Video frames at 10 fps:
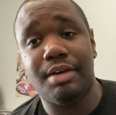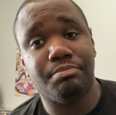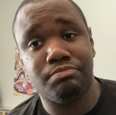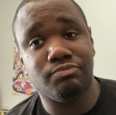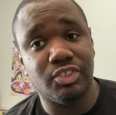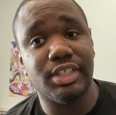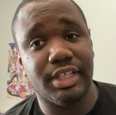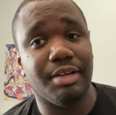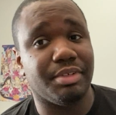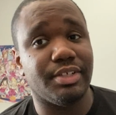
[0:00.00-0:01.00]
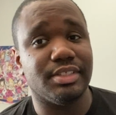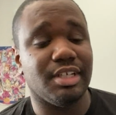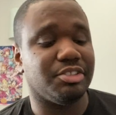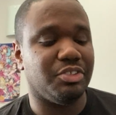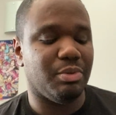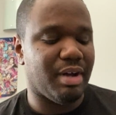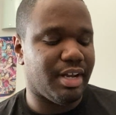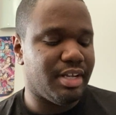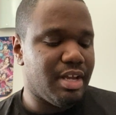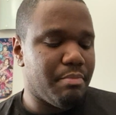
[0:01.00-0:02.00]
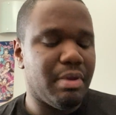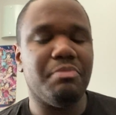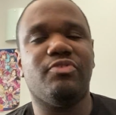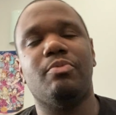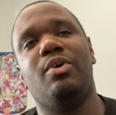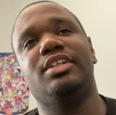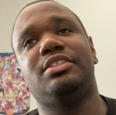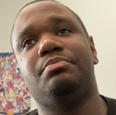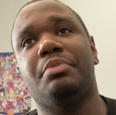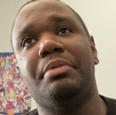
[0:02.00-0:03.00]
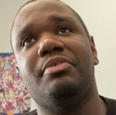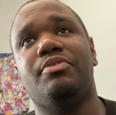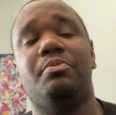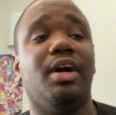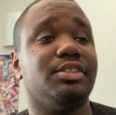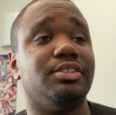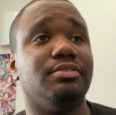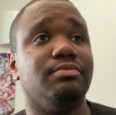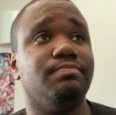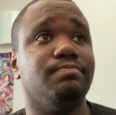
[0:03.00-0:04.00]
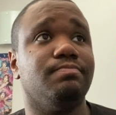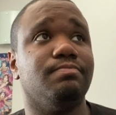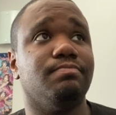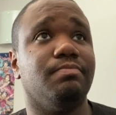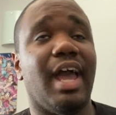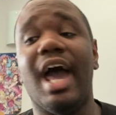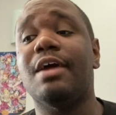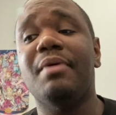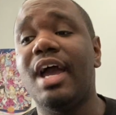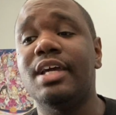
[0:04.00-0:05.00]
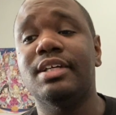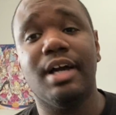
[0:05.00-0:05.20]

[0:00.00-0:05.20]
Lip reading: I'm really curious how she know about it. Maybe from watching anime.